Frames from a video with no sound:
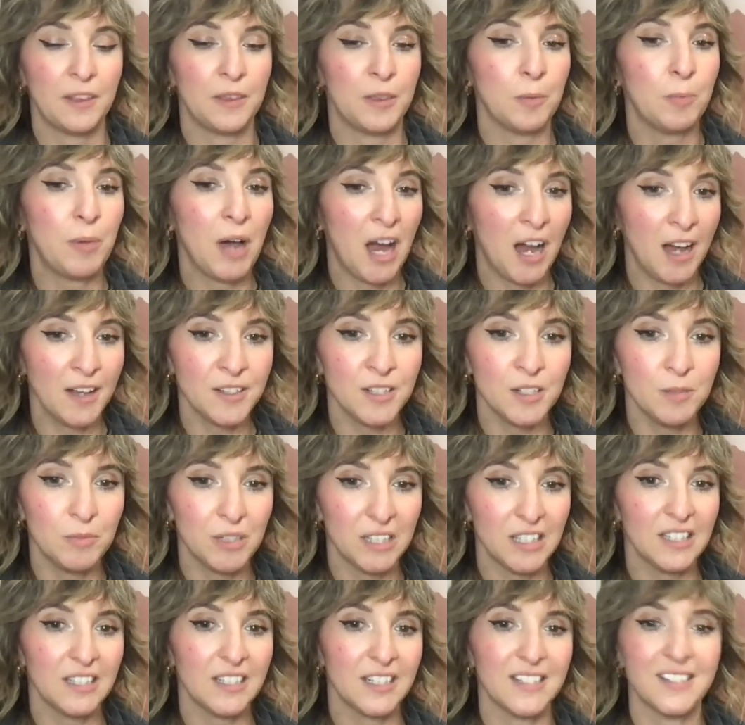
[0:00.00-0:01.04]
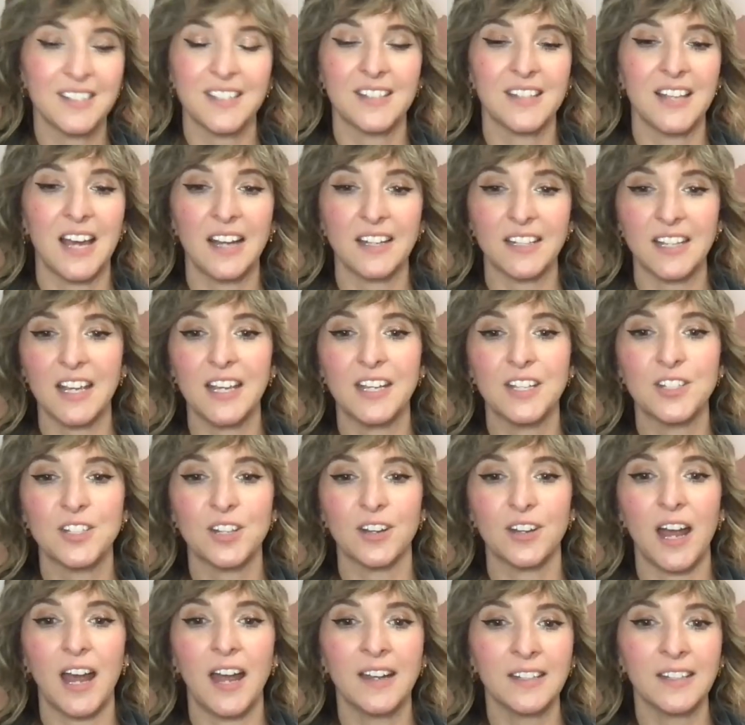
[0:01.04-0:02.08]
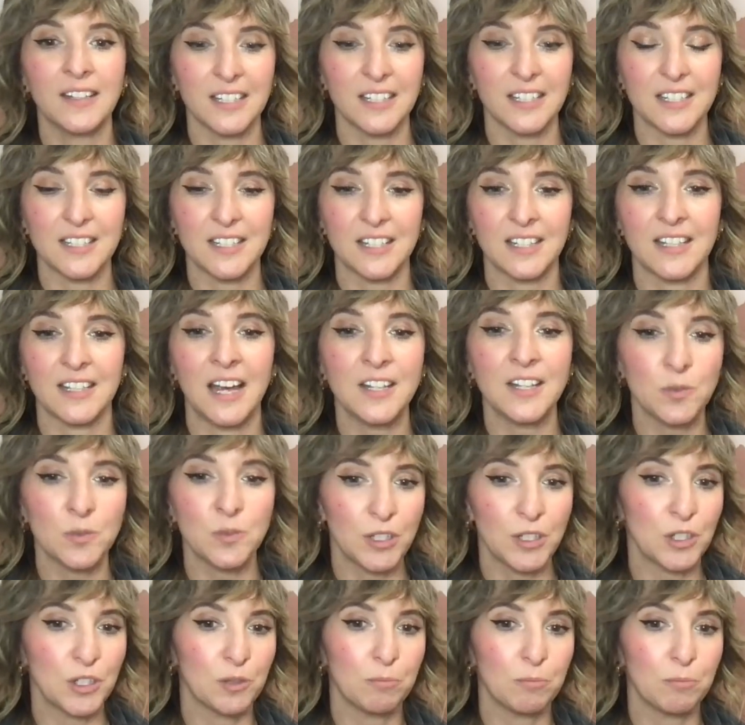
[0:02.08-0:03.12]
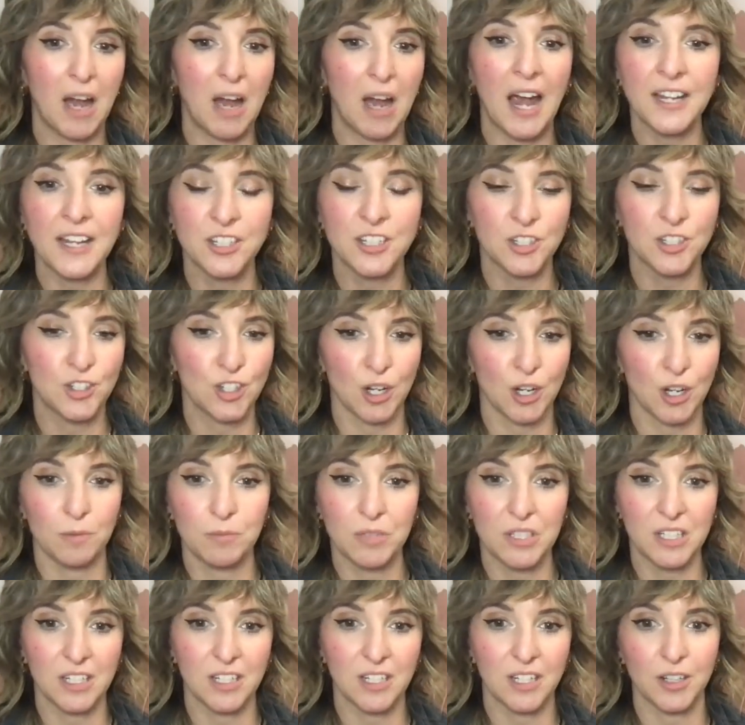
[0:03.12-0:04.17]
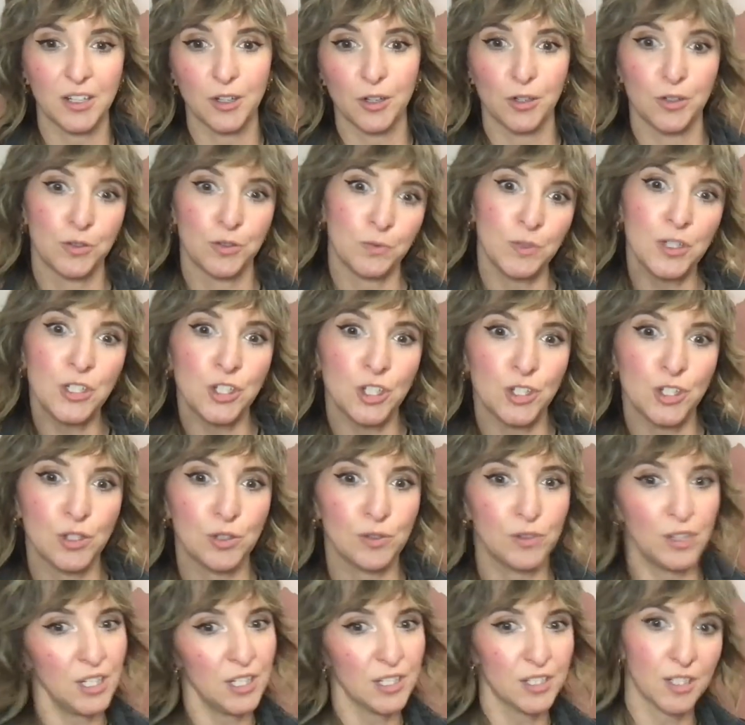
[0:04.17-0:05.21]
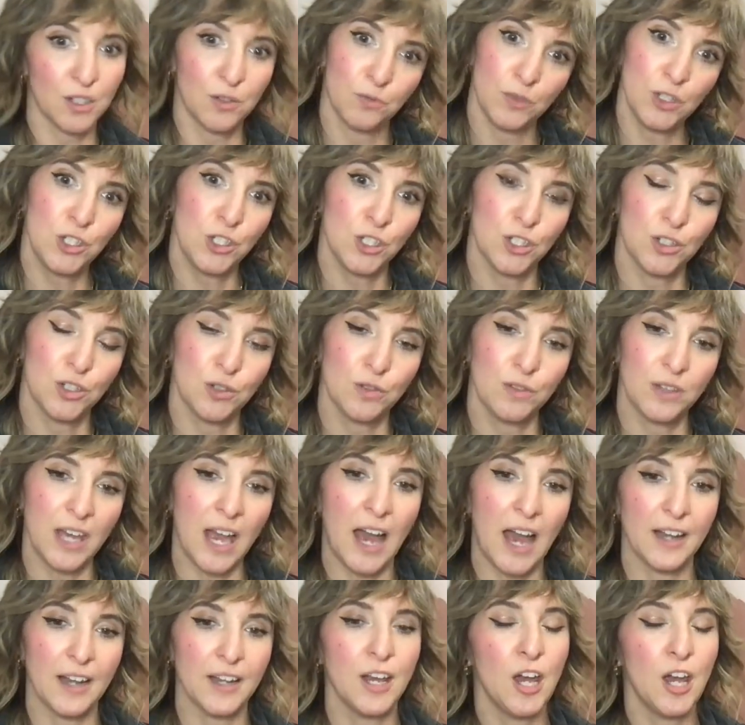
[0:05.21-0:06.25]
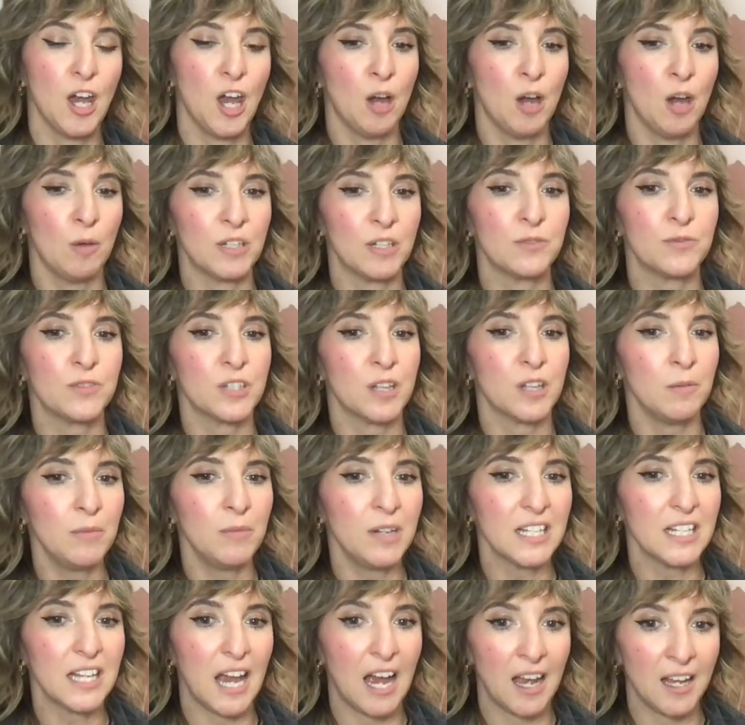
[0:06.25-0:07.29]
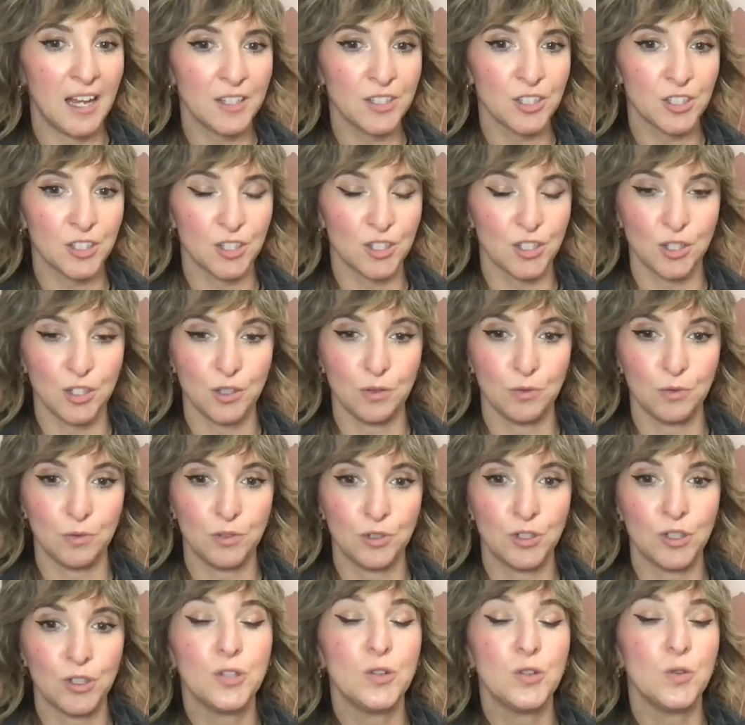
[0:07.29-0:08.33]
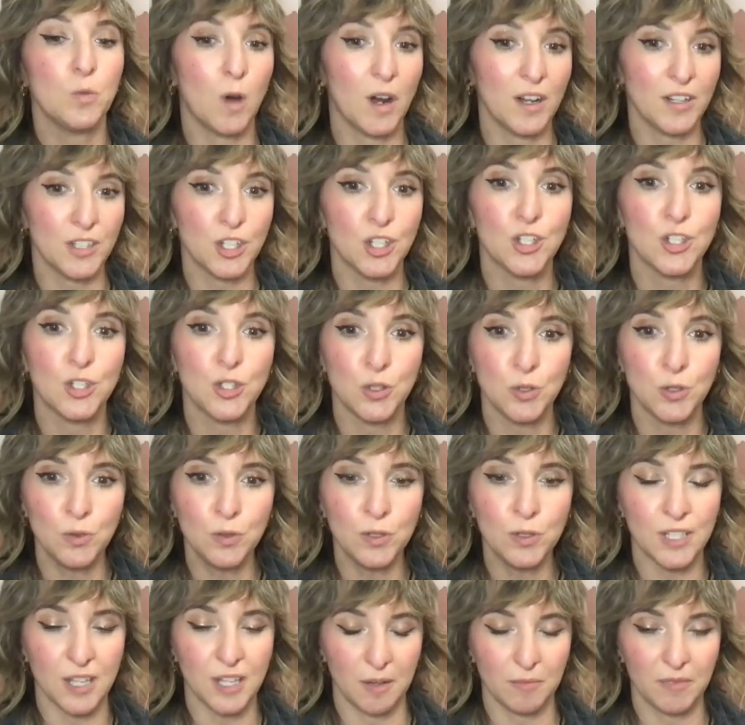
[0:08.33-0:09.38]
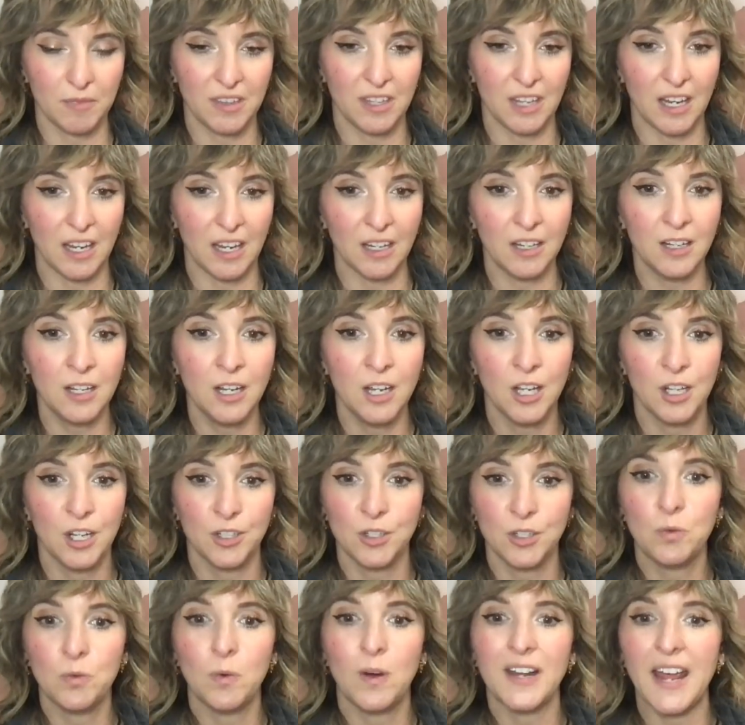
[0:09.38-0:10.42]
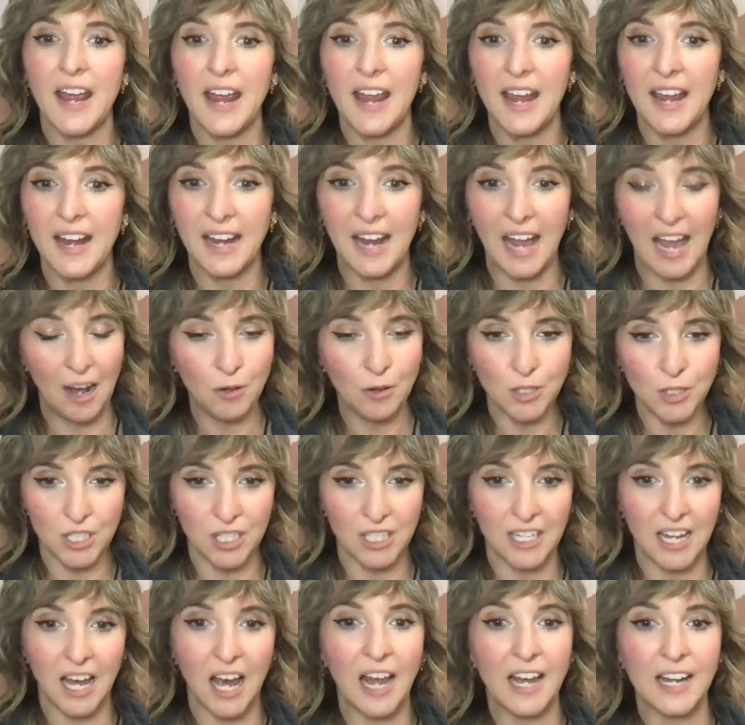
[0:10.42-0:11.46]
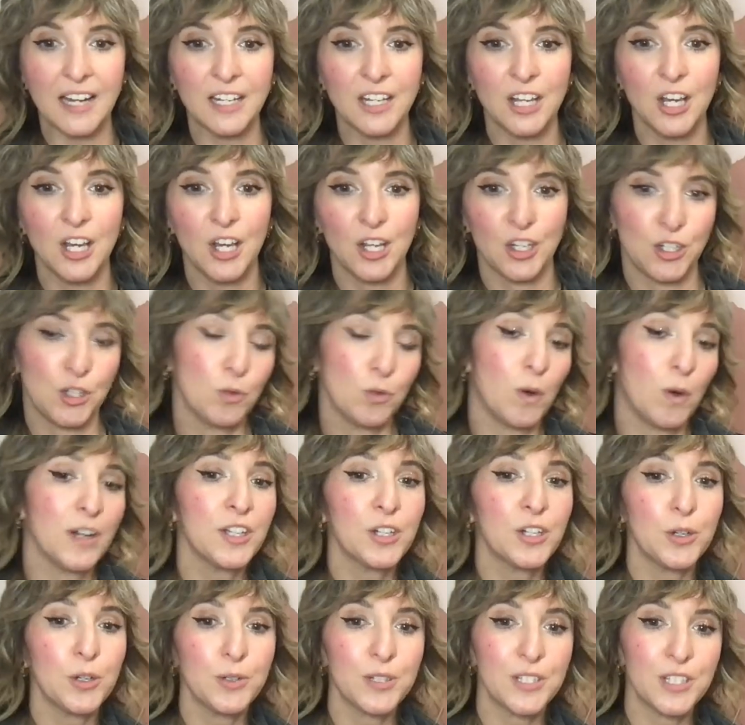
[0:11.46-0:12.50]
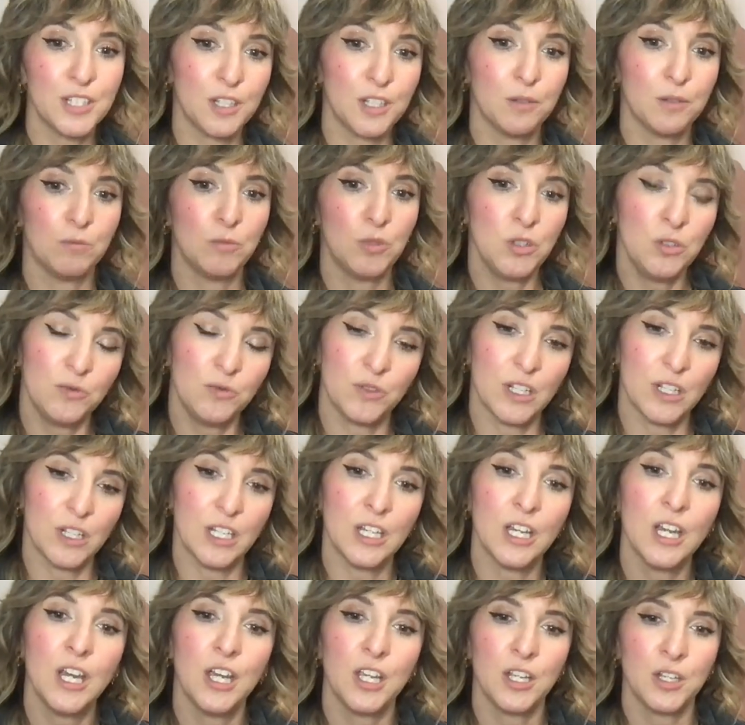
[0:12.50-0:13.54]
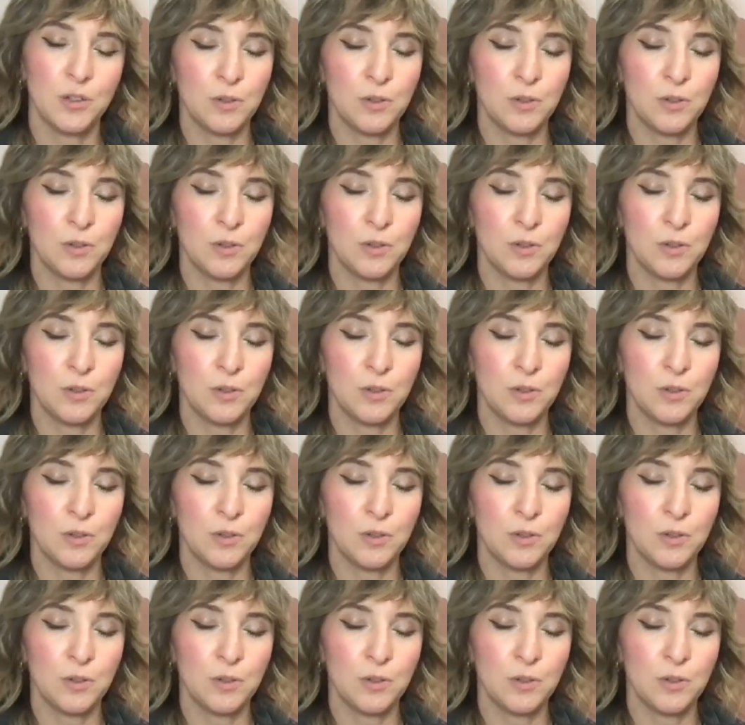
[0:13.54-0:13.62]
The possibilities in that case are endless. And that's when your mind jumps in and goes, we should do this and we should do that. But if somebody asks you, do you want to do something? Do you want to hang out tonight? Do you want to go see a movie?